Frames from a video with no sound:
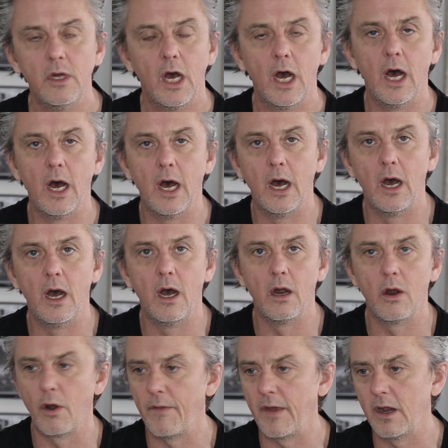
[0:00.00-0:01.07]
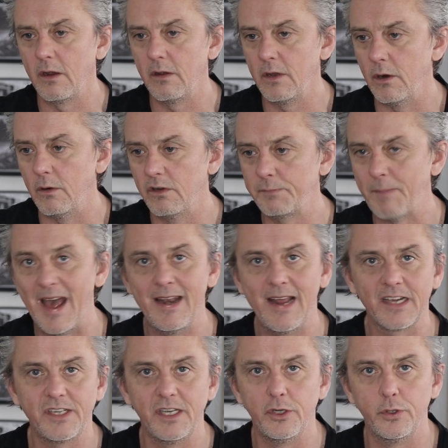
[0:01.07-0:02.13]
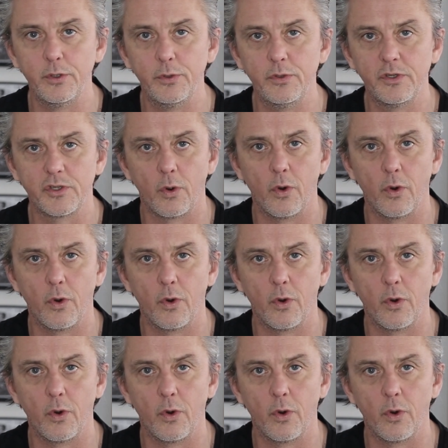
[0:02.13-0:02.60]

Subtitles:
Are they, spandexy dudes,